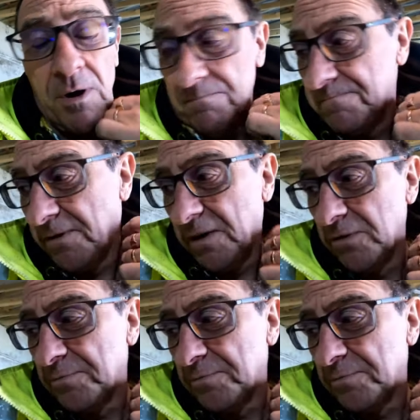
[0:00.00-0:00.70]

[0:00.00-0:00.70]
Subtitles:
one, but it